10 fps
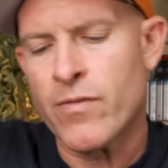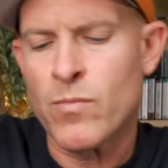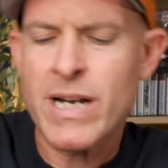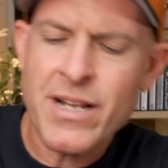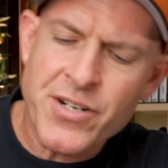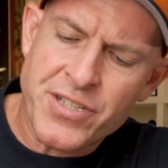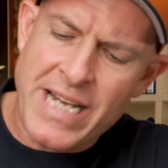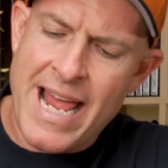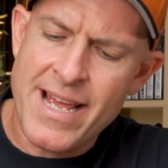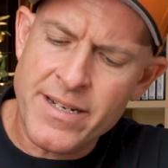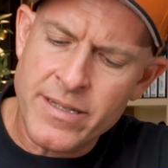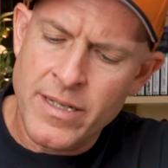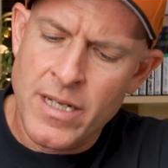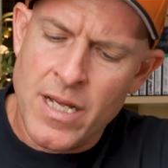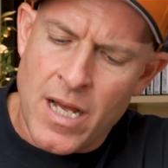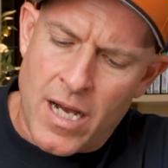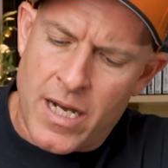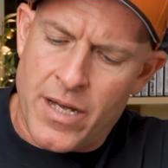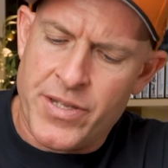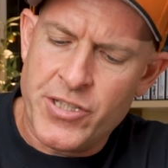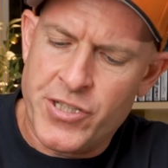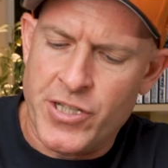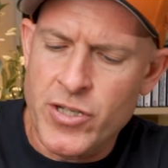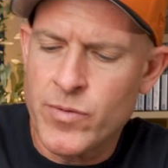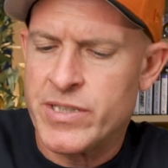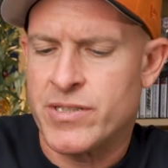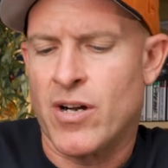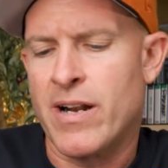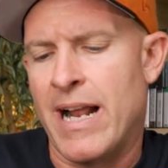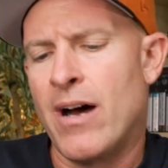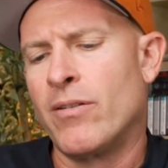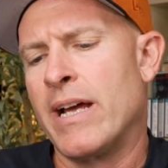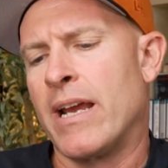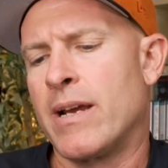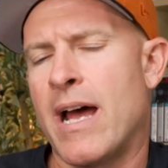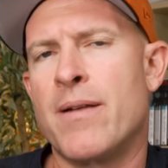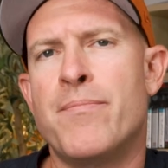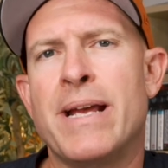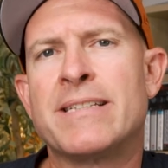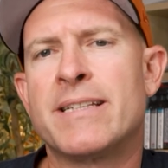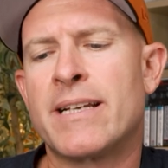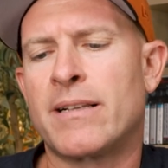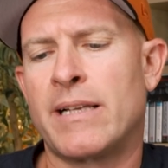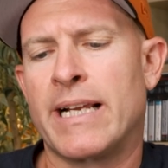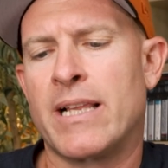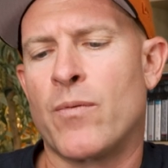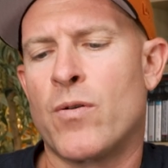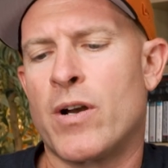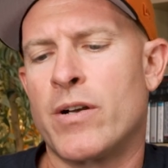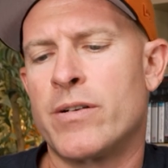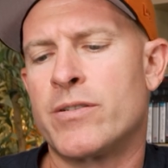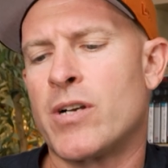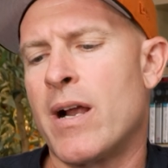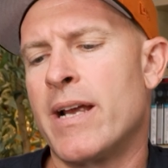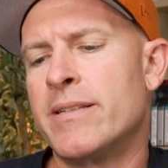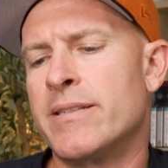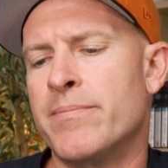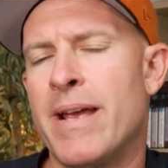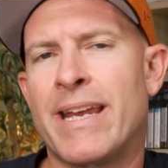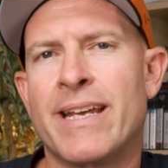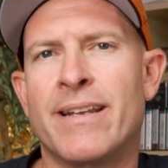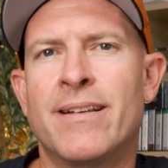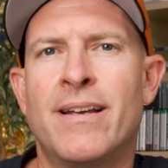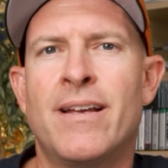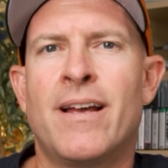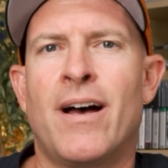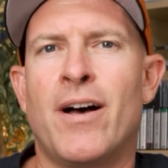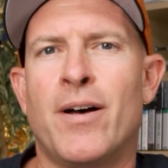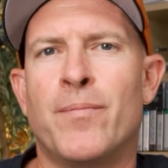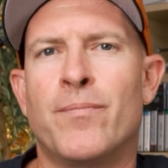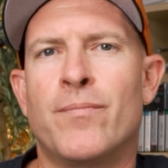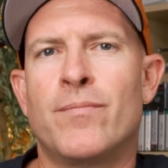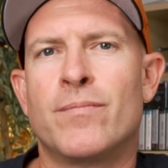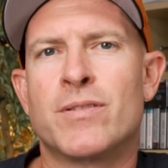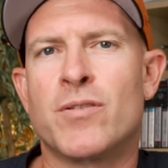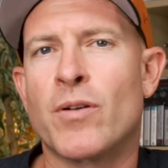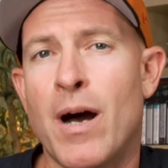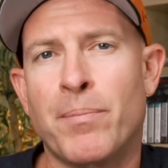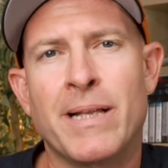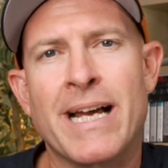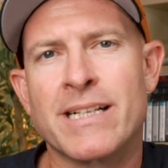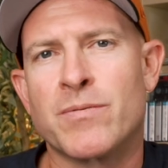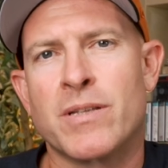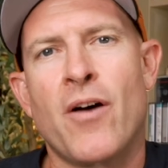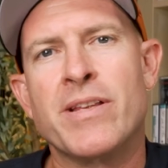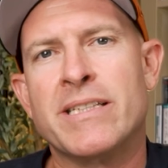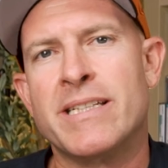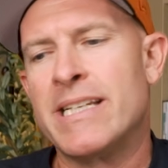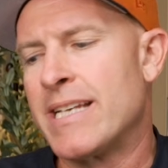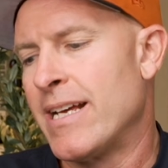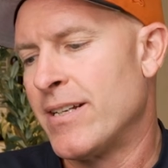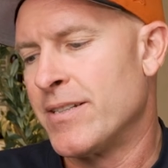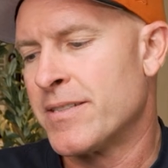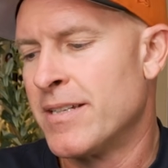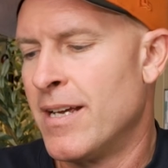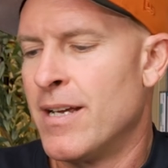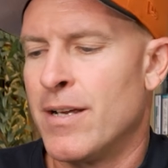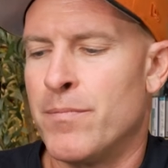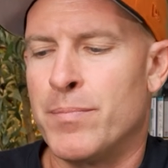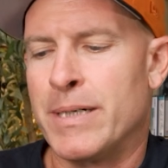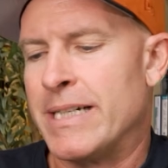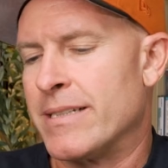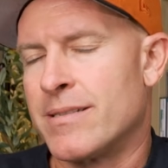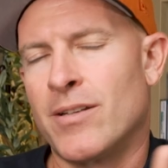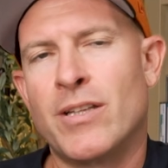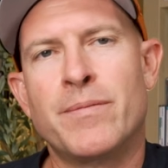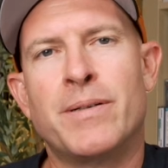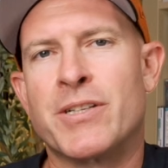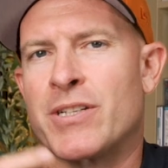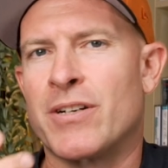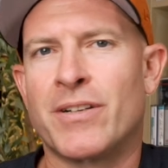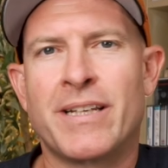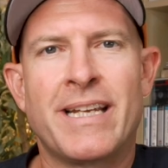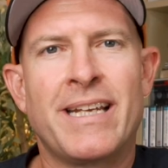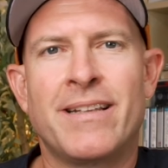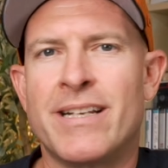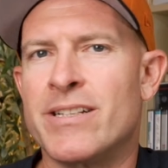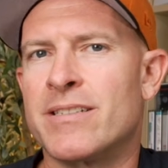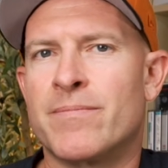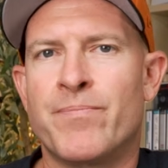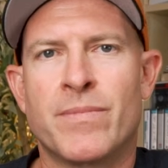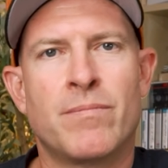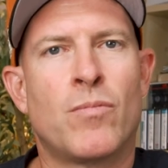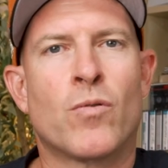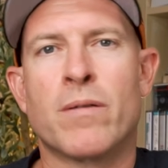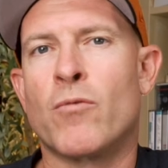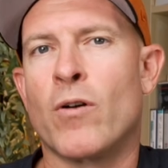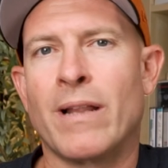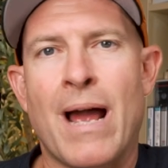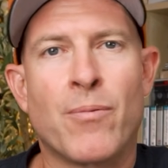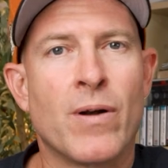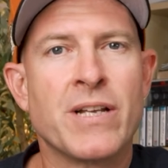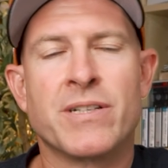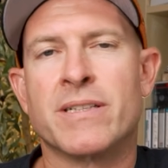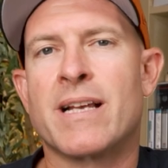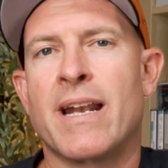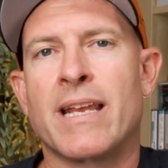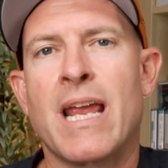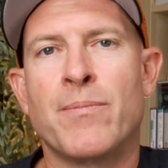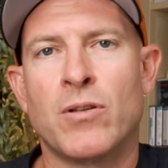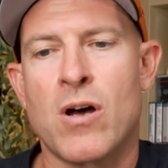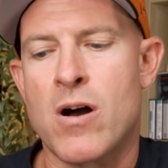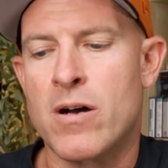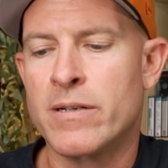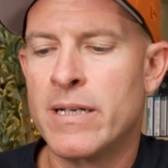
From what I understand, this shoe was started out like kind of basic, like they weren't trying to make it so complex with all these details. But slowly but surely, they just more and more elaborations kind of came along.